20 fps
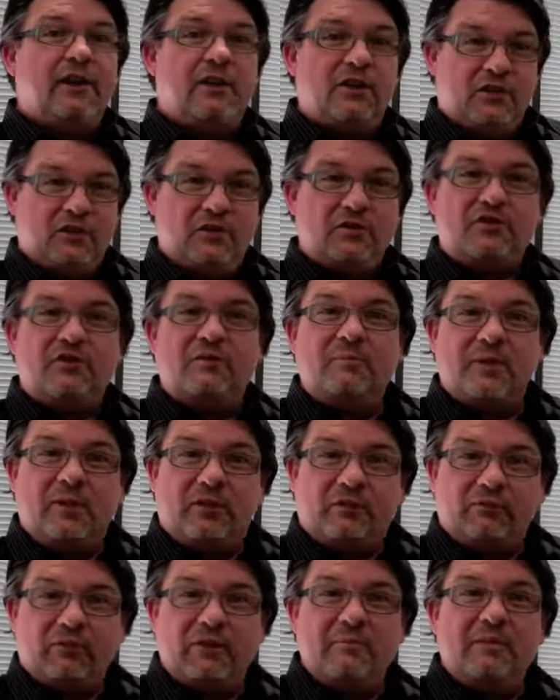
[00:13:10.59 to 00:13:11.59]
it used to be
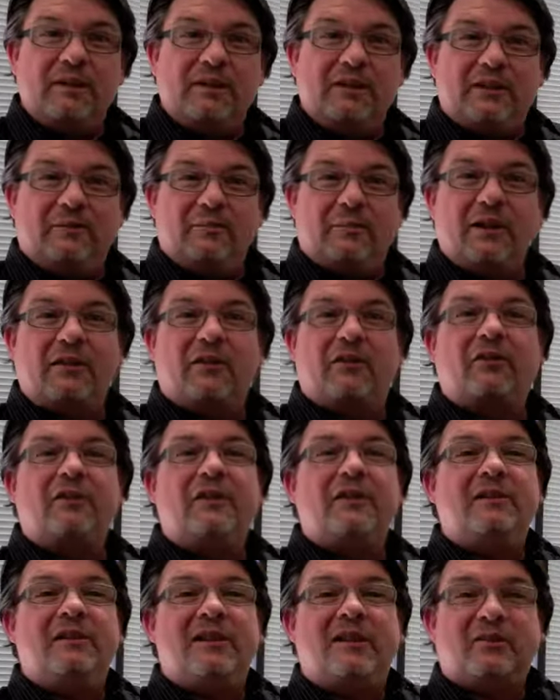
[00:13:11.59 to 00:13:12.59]
3 million a month,
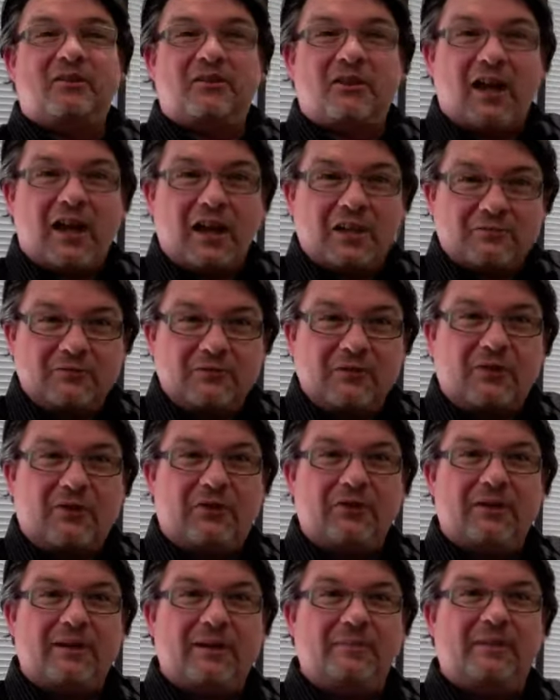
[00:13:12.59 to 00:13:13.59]
now it's
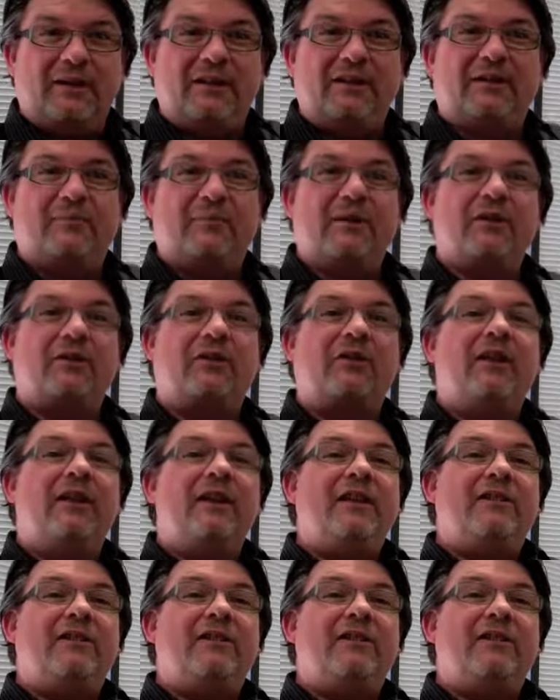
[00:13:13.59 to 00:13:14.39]
130 million a month.